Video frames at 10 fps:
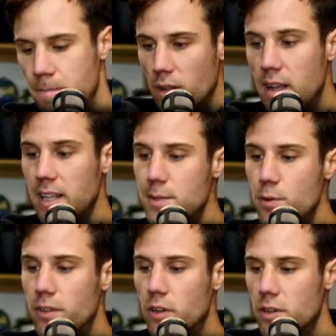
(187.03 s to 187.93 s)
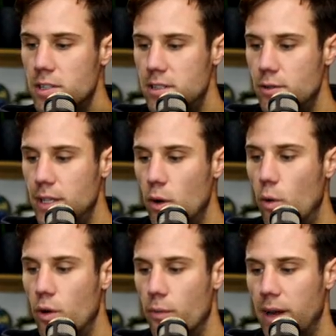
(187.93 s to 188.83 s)
Now let's move across to the
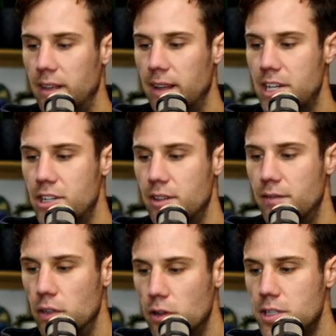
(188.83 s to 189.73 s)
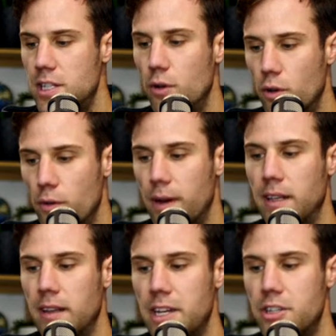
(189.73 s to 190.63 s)
autoregulation, the velocity
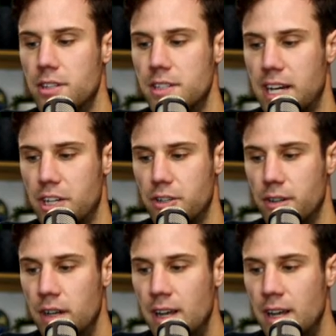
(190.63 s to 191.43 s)
autoregulation section.